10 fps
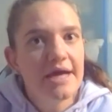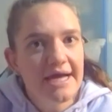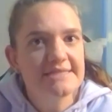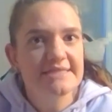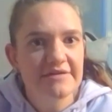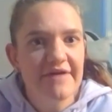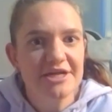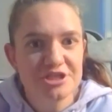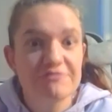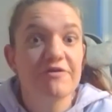instead of
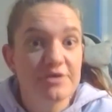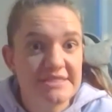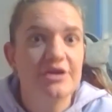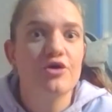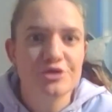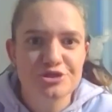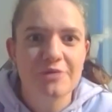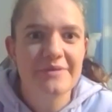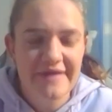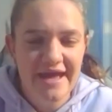actually focusing on the
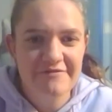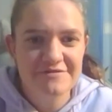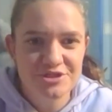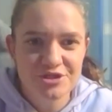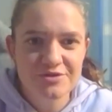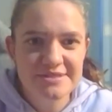job that they have to do.